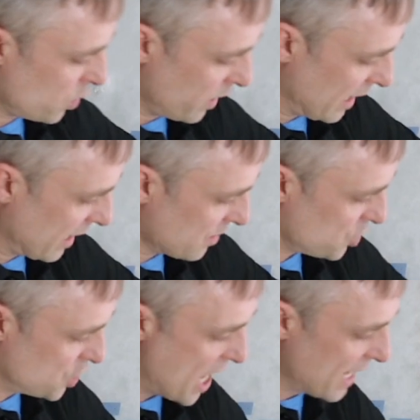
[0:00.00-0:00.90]
doing, is
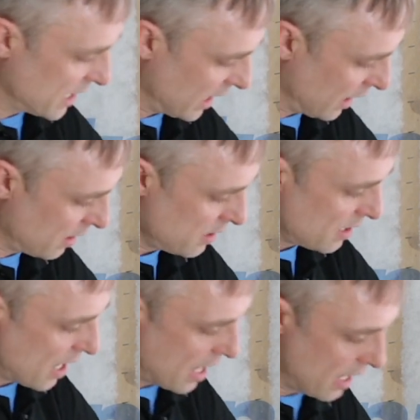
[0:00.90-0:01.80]
checking
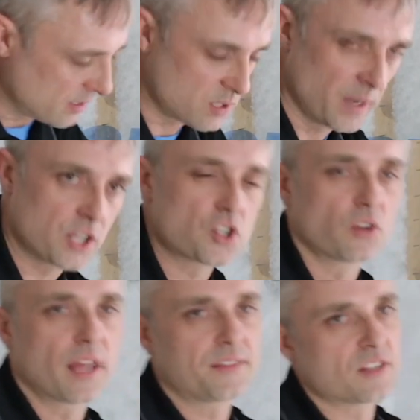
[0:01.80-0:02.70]
to make sure
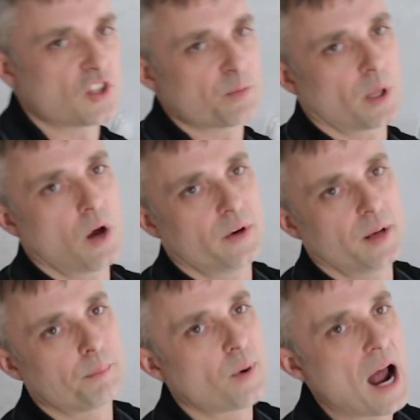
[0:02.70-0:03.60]
that this is blown
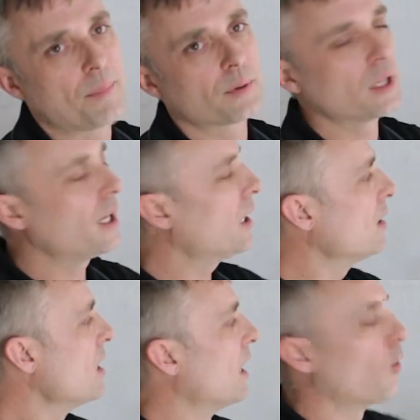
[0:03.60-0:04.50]
in properly.
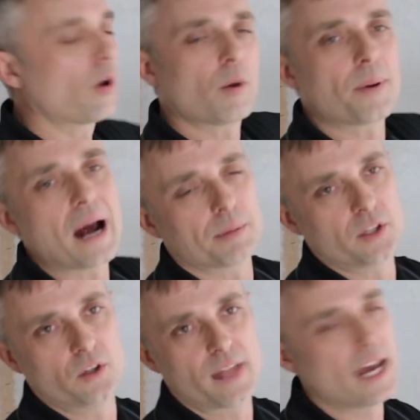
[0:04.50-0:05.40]
In order to properly
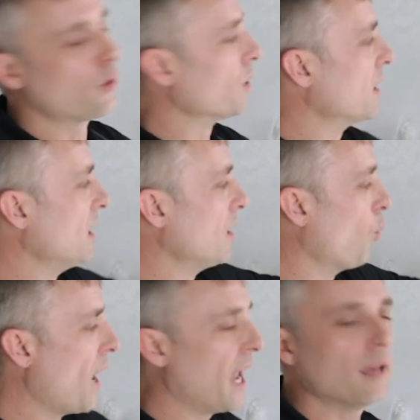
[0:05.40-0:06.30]
do that, you really need to
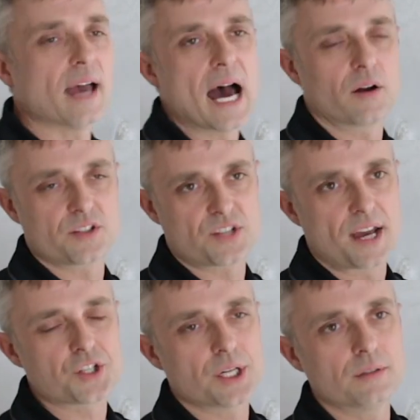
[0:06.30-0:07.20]
weigh out a
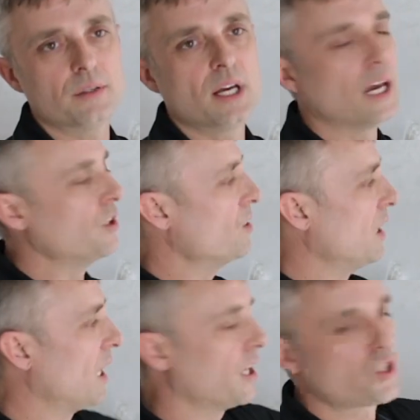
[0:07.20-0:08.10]
section, and you
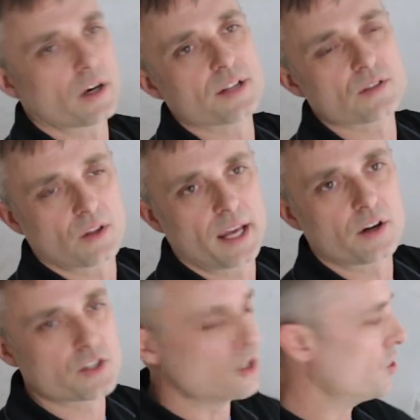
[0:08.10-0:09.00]
need to get your
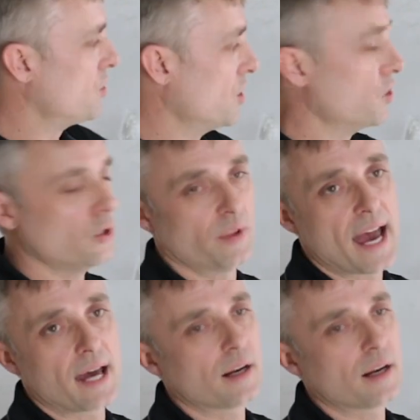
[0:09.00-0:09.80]
insulator to do that.